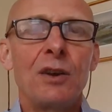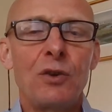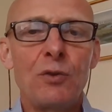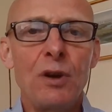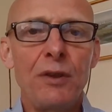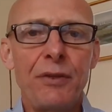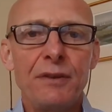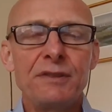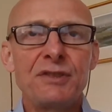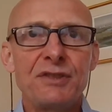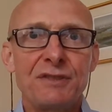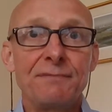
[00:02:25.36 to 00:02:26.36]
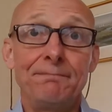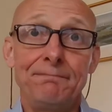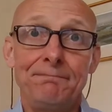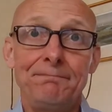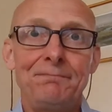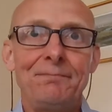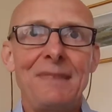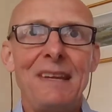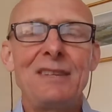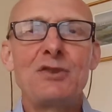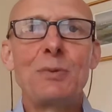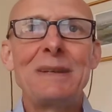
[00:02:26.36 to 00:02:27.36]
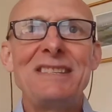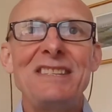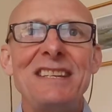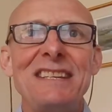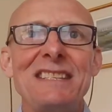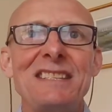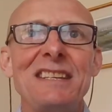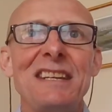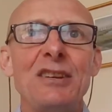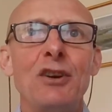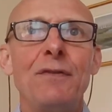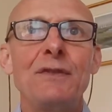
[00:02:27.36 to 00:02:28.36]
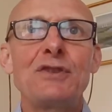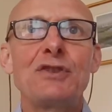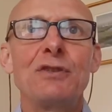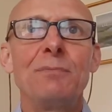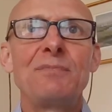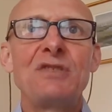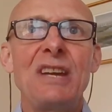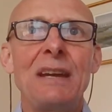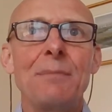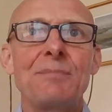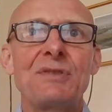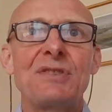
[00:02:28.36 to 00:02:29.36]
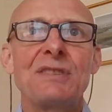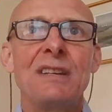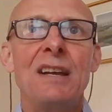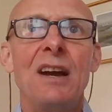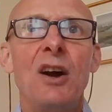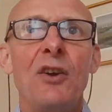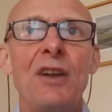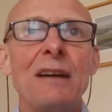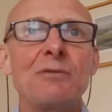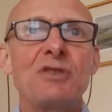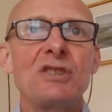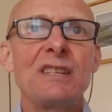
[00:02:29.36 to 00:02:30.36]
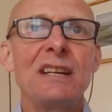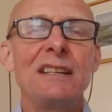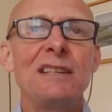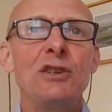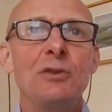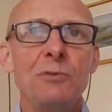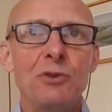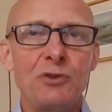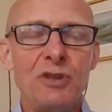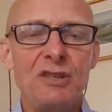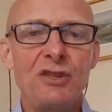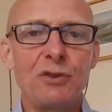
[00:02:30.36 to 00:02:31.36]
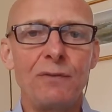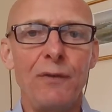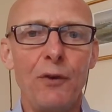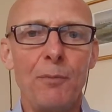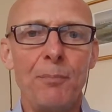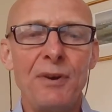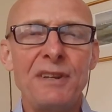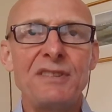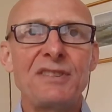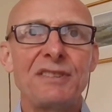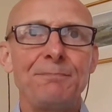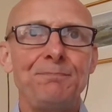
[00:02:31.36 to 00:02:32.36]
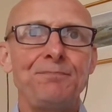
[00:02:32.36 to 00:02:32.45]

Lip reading: Grothus in 2018 offers some tips on how to tidy up your digital footprint.